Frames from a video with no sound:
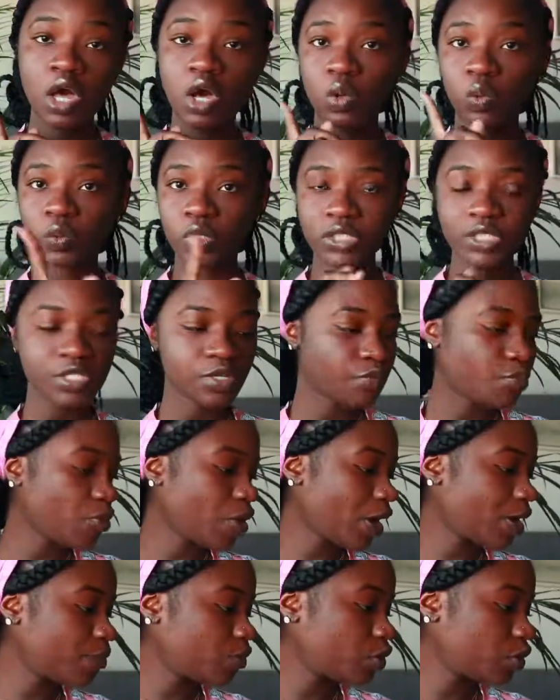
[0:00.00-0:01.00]
once the
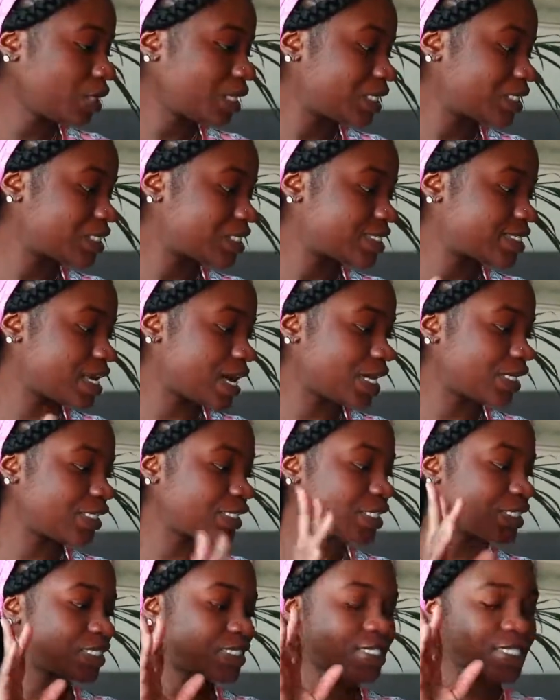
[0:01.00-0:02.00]
primer is done,
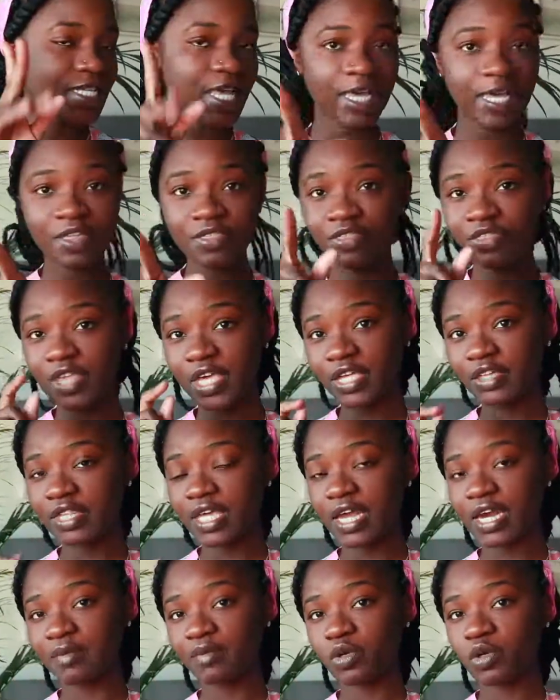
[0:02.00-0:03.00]
the second thing
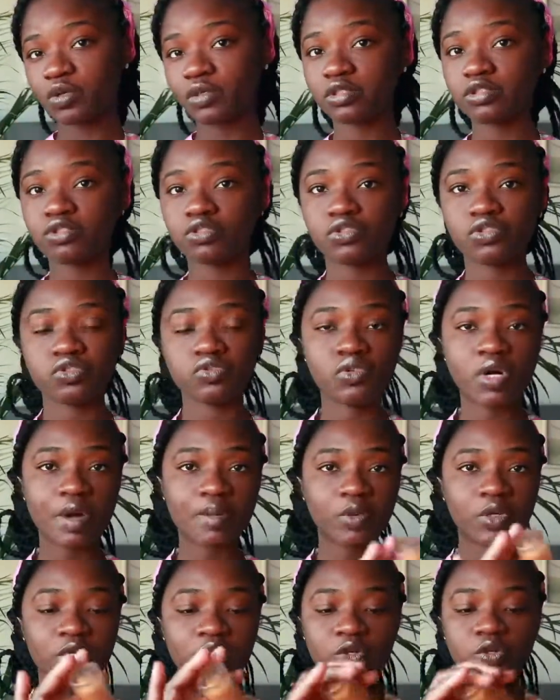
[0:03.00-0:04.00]
that I'm going to do,
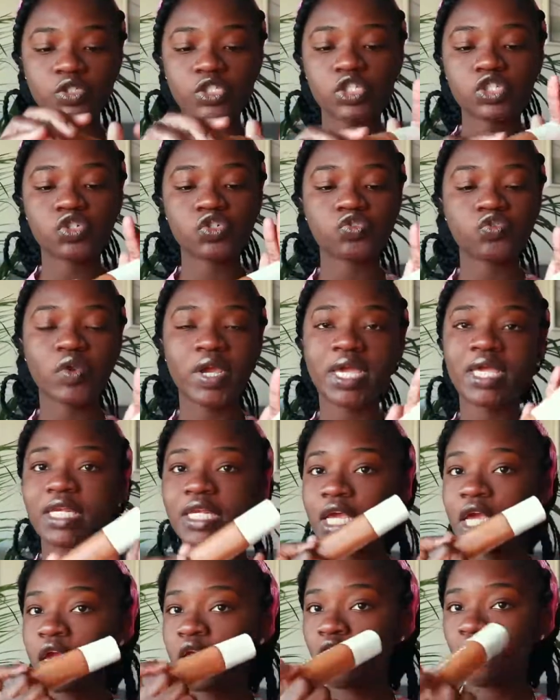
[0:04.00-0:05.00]
I'm going to go
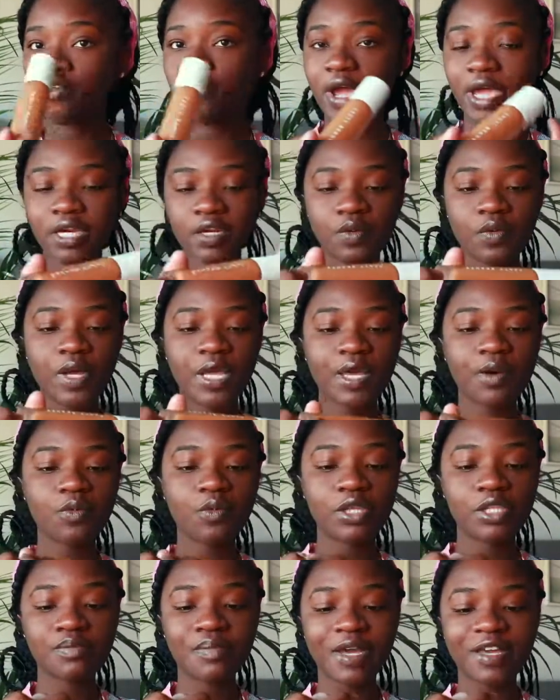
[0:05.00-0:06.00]
straight right away
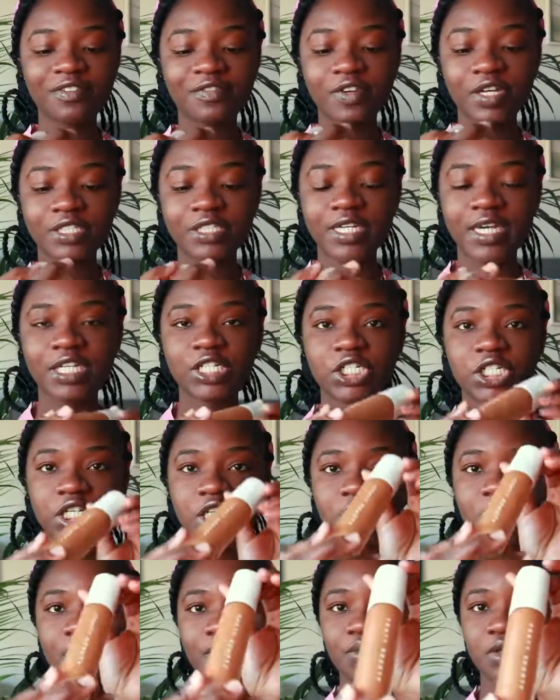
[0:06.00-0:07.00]
with my
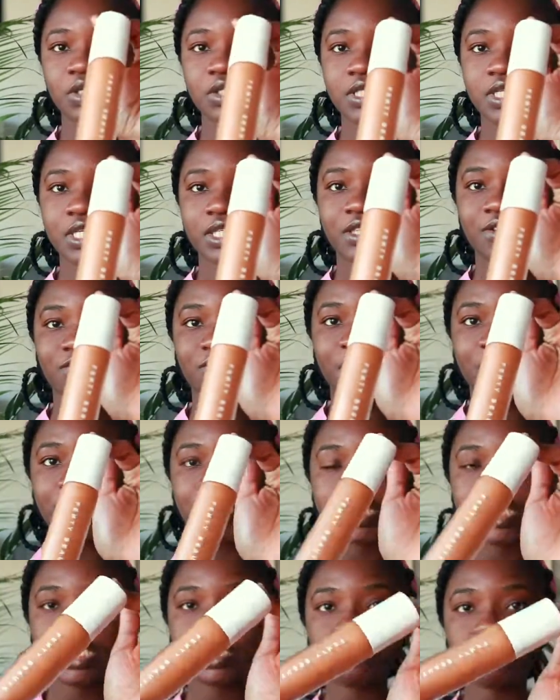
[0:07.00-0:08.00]
foundation. I'm using the
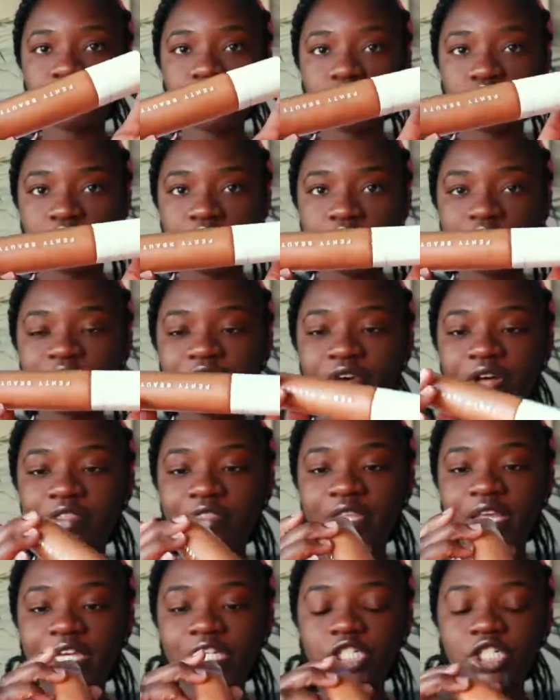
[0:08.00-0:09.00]
Fenty Beauty
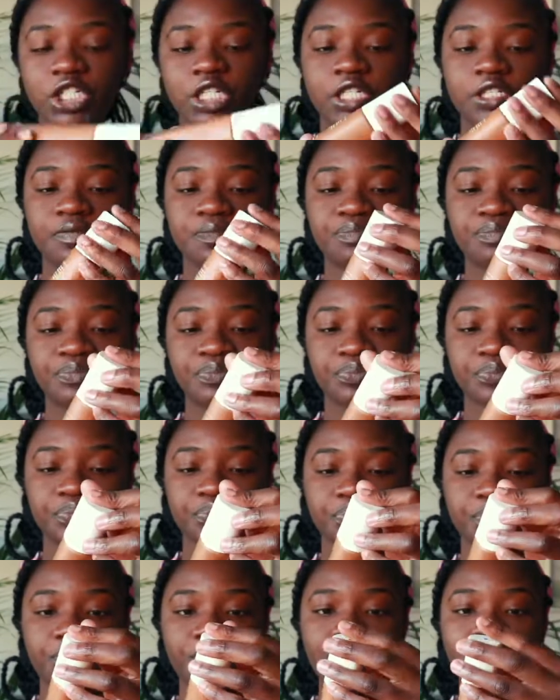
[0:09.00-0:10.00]
foundation.
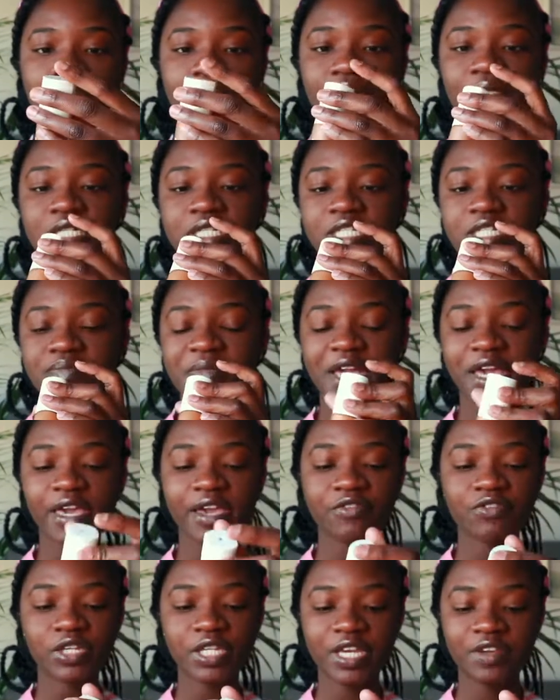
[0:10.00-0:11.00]
This is my
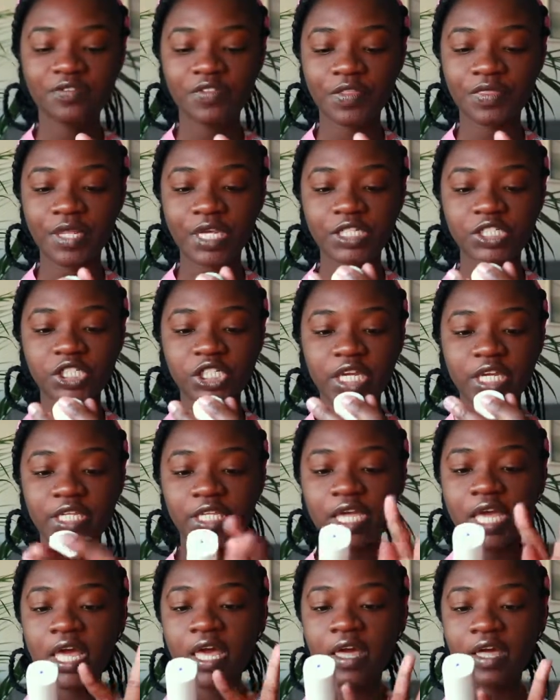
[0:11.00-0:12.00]
everyday
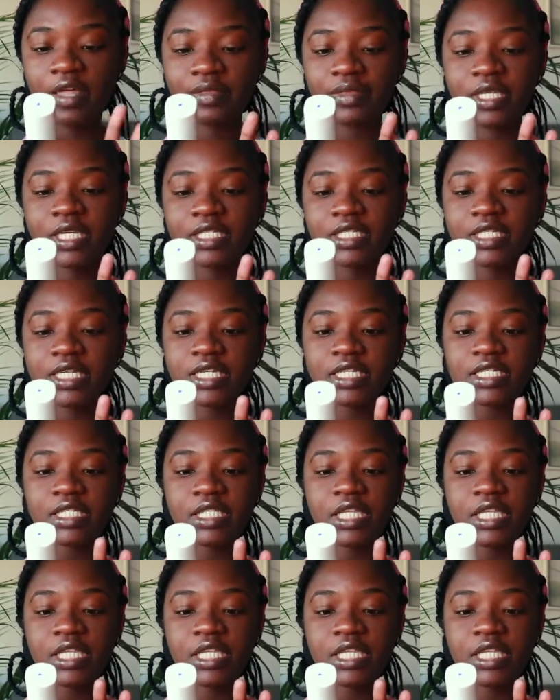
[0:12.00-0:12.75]
foundation. This is